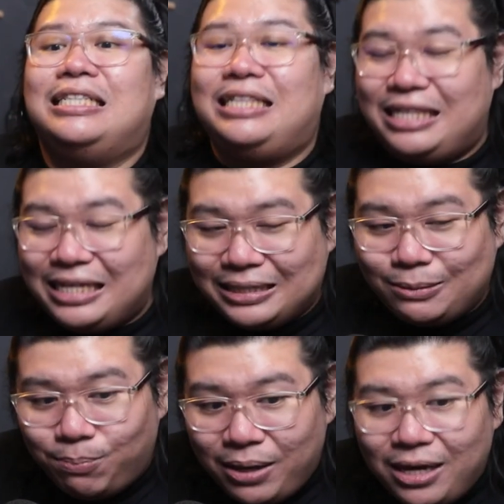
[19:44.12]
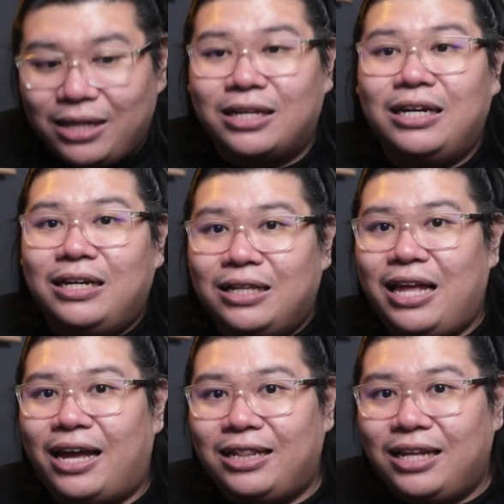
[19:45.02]
This mean
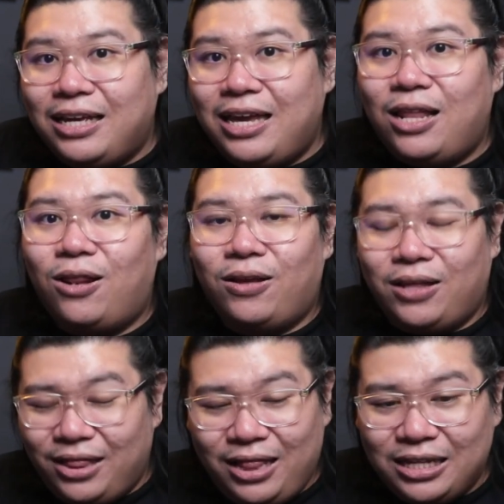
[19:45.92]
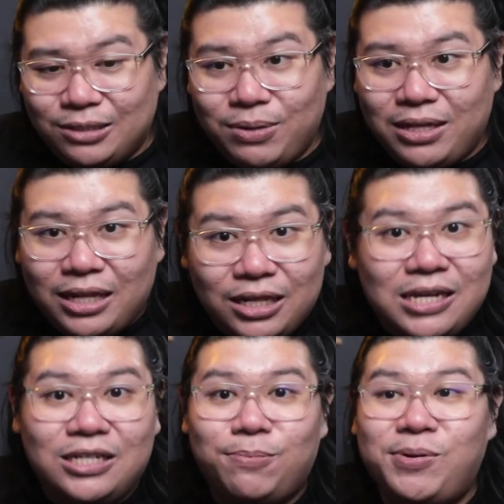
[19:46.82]
that the
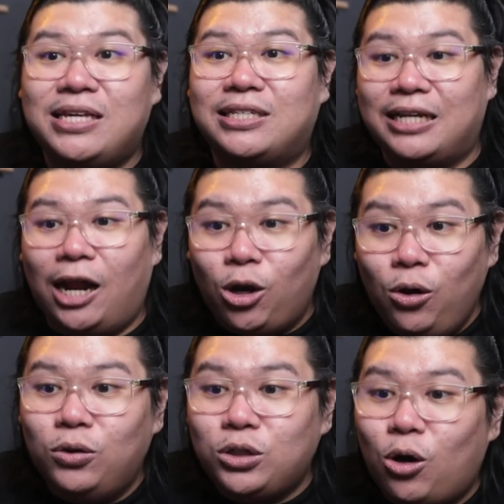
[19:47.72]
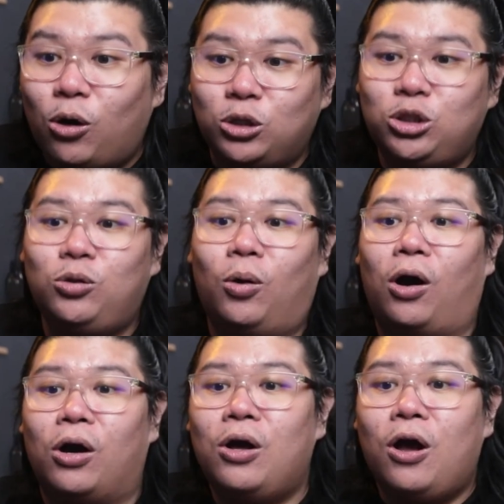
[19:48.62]
DGP is gonna lose
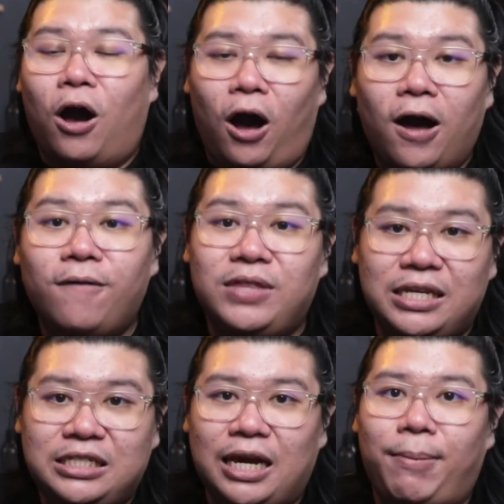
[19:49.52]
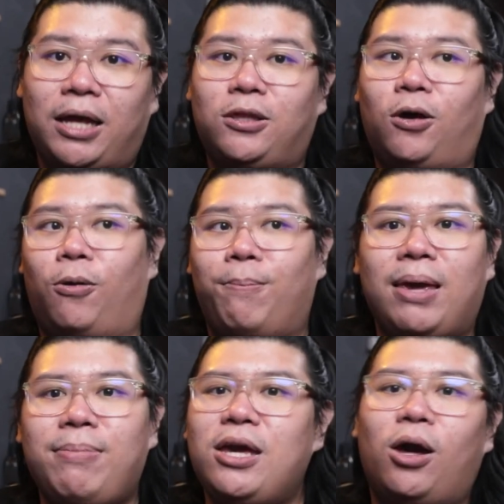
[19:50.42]
control of the Jyamato.
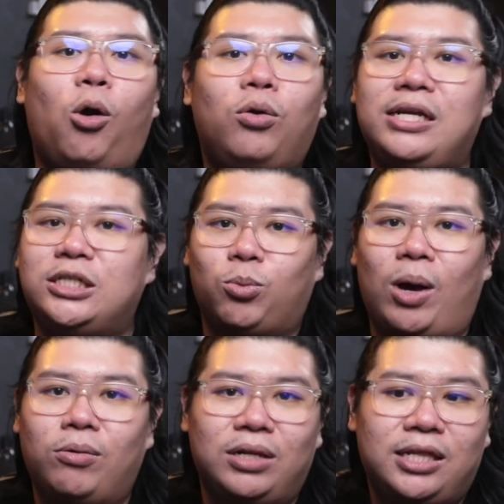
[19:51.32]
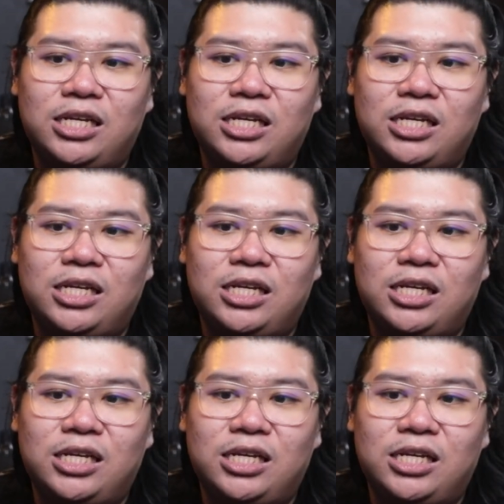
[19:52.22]
Maybe all this while the